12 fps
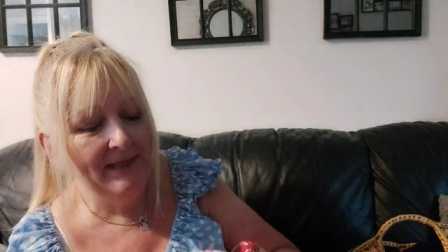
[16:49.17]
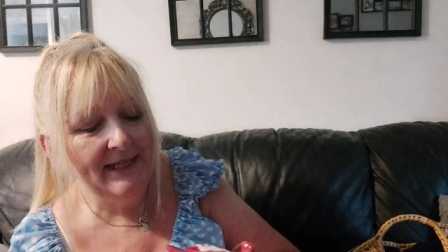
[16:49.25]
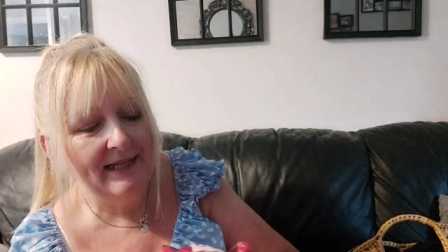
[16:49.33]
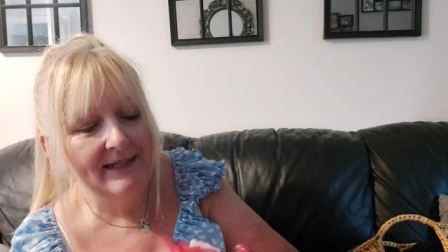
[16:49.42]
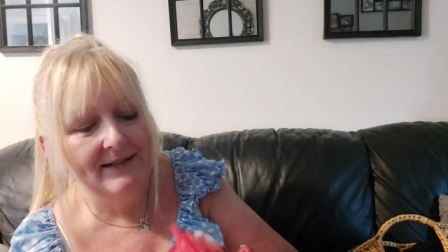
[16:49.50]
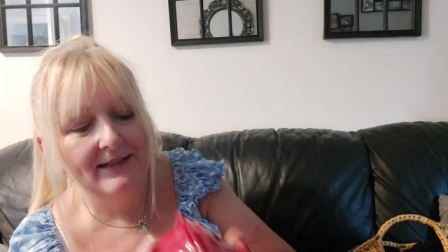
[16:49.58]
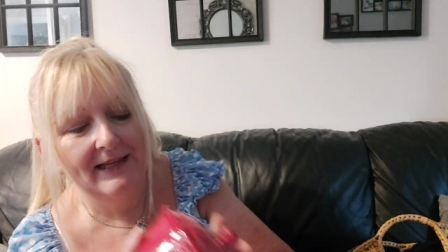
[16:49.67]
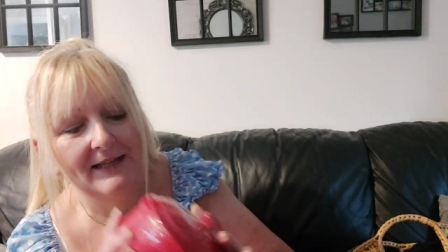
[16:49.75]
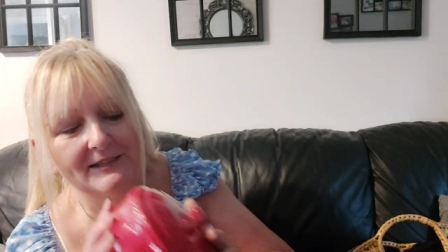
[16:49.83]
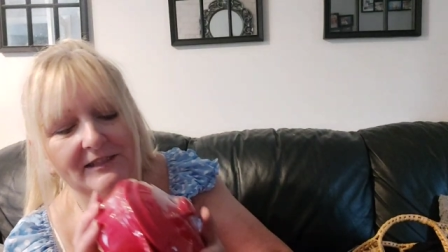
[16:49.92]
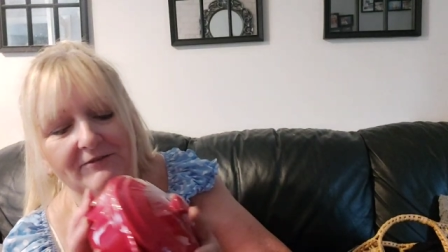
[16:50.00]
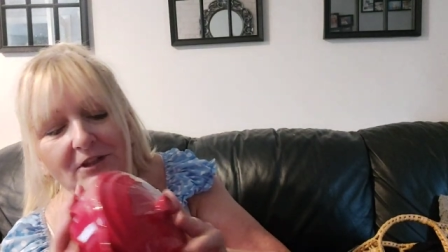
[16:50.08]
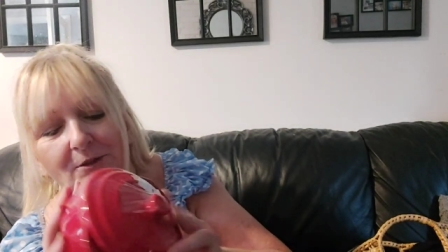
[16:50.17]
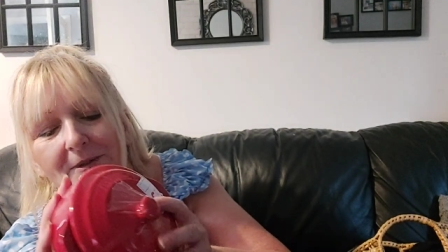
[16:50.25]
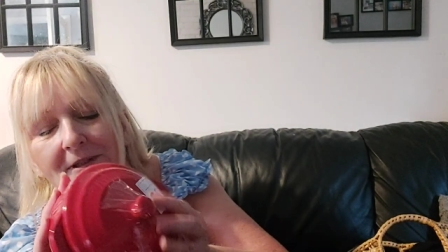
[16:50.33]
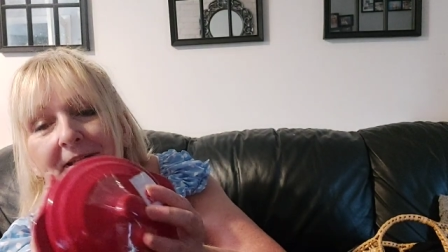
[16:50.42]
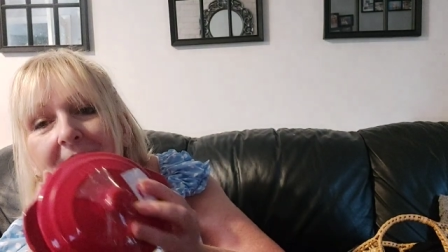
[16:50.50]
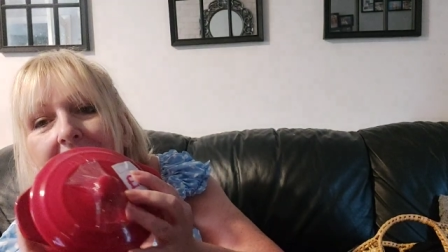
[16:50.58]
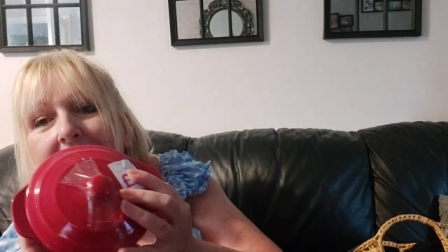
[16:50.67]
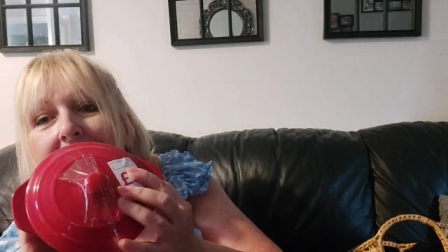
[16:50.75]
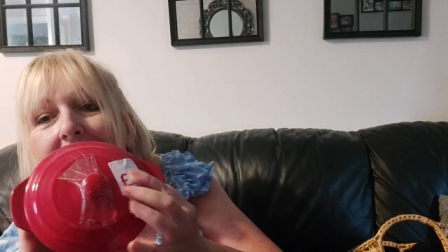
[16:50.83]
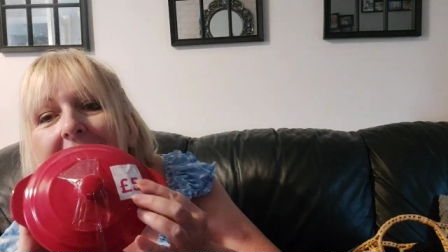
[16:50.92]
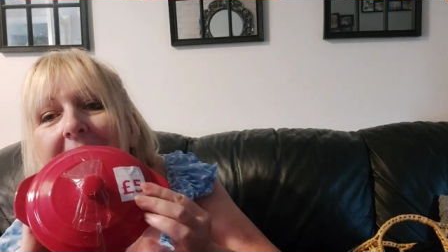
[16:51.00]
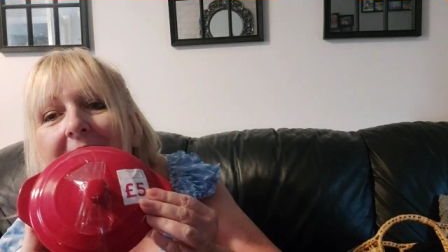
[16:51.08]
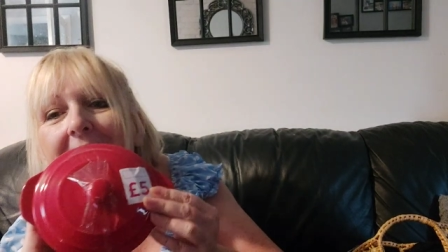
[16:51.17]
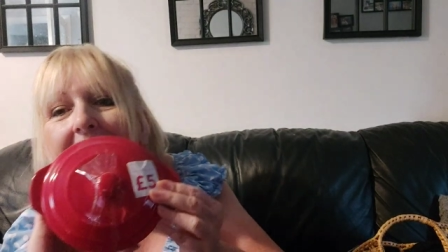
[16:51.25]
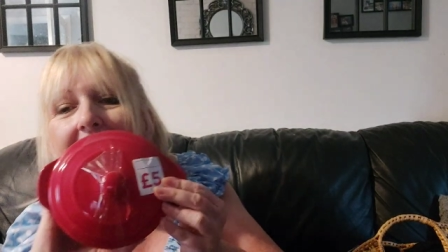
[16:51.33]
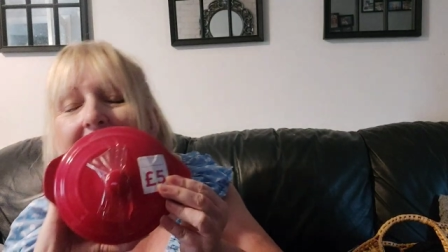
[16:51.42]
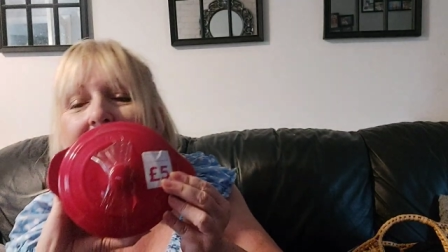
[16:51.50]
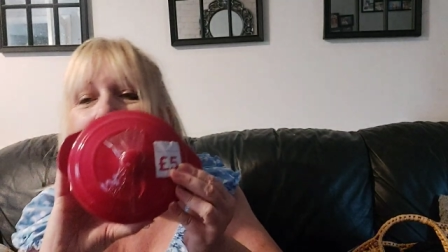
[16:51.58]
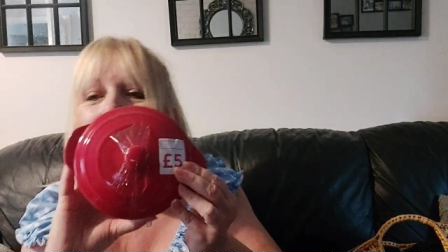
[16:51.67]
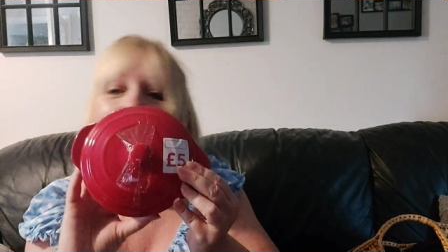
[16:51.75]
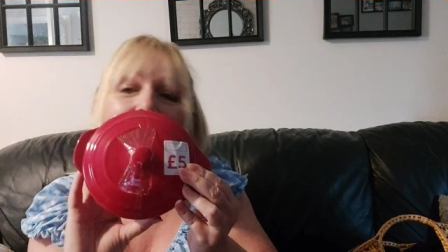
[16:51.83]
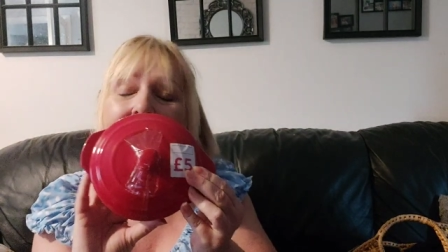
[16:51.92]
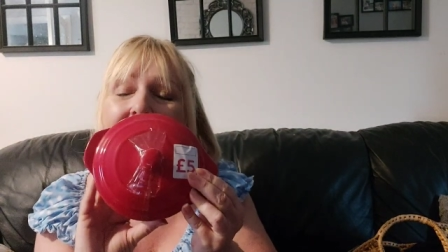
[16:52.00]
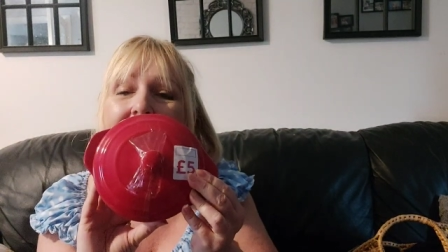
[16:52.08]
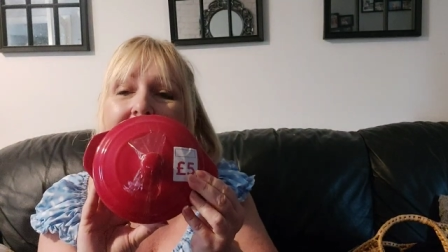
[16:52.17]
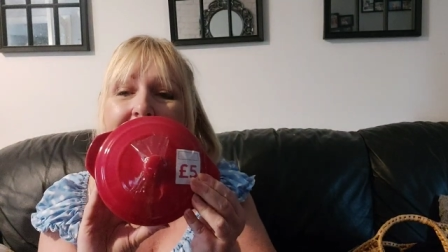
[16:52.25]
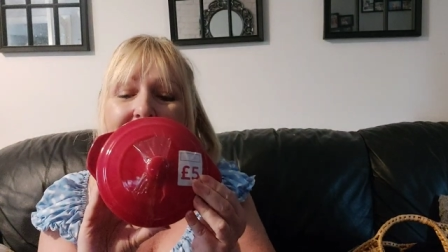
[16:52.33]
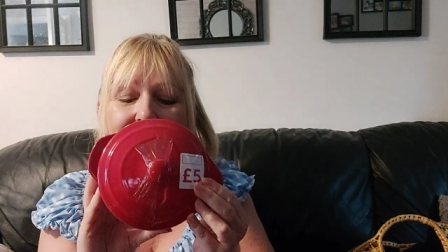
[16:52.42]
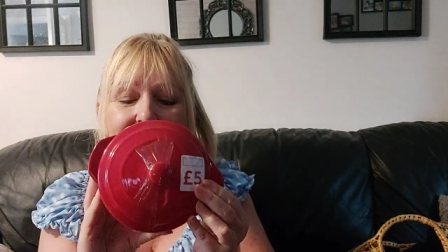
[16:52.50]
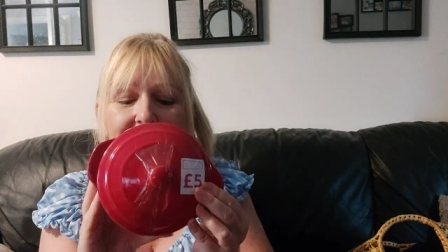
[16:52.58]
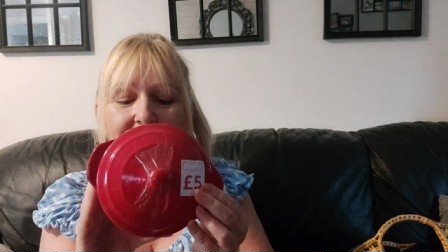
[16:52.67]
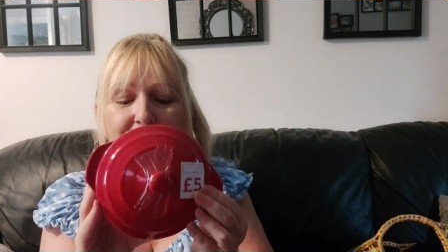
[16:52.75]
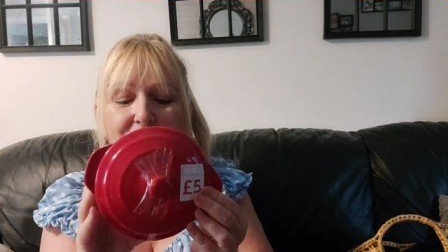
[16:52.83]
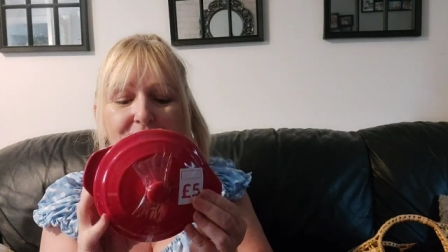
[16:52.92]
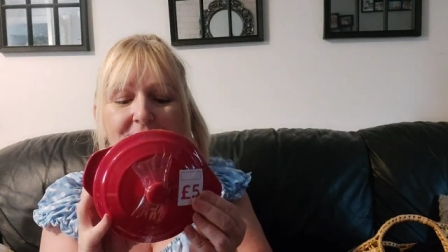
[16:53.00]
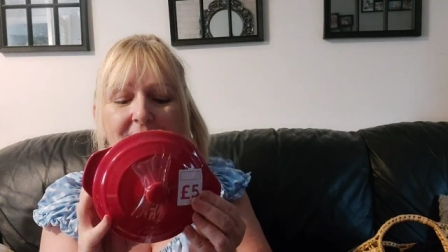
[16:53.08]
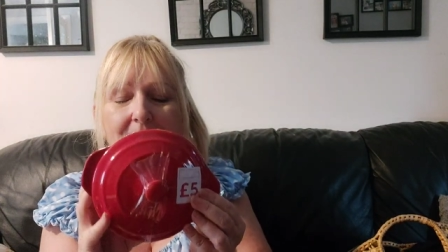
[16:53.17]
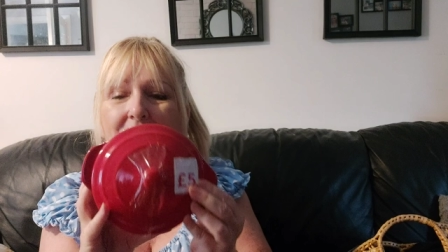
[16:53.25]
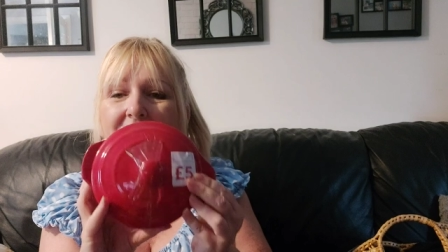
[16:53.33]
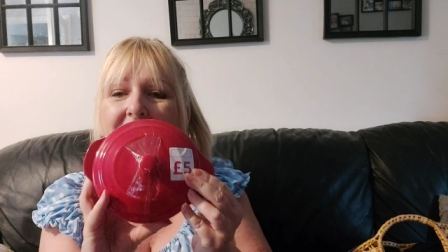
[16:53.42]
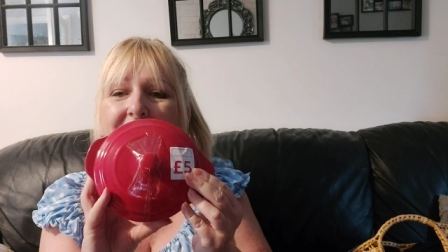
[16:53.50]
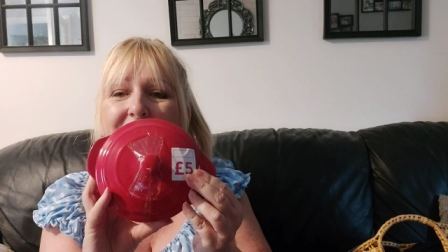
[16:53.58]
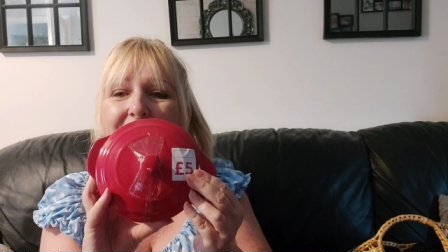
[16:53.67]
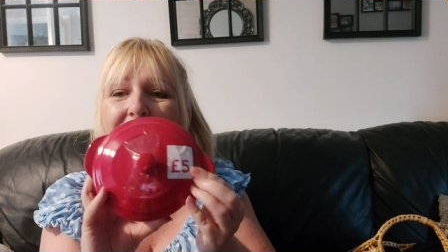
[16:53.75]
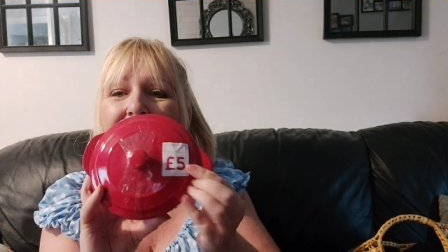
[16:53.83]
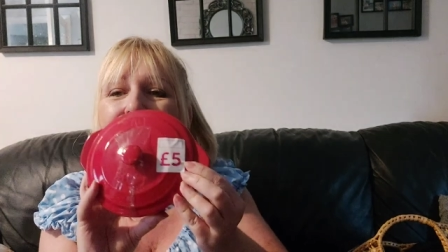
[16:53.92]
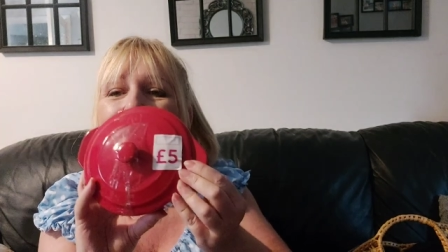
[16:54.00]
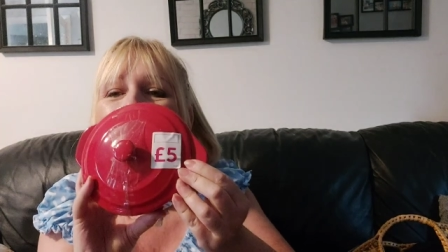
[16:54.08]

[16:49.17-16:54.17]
mini little casserole. Again, it looks like Le Creuset, but it's not.